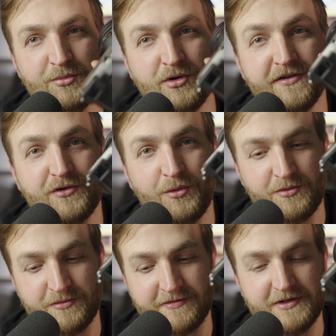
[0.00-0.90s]
a more
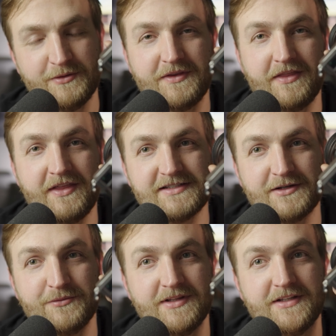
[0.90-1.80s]
formal review on the things
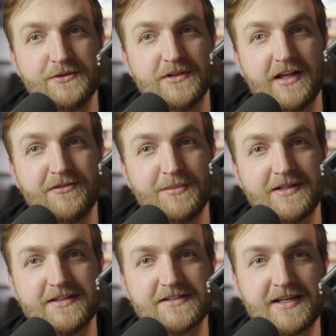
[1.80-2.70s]
I really do love
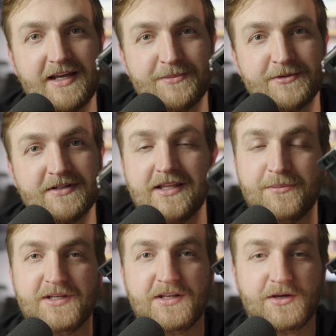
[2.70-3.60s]
about this camera,
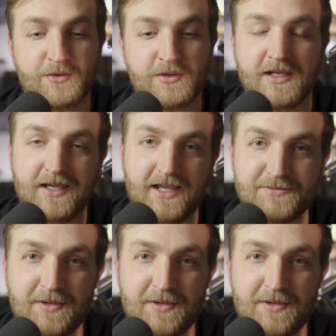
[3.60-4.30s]
let me know. It's